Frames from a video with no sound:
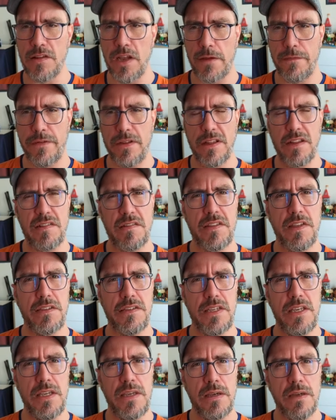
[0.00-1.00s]
I feel a
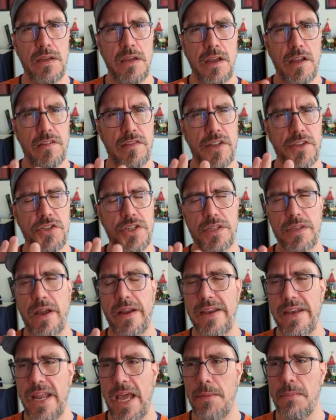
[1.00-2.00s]
city is such a
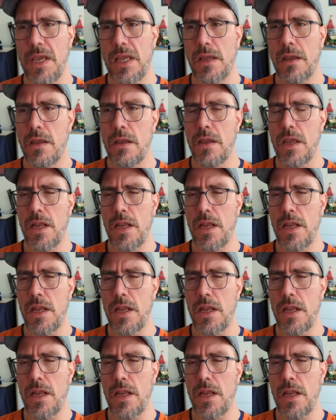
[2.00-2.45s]
dynamic,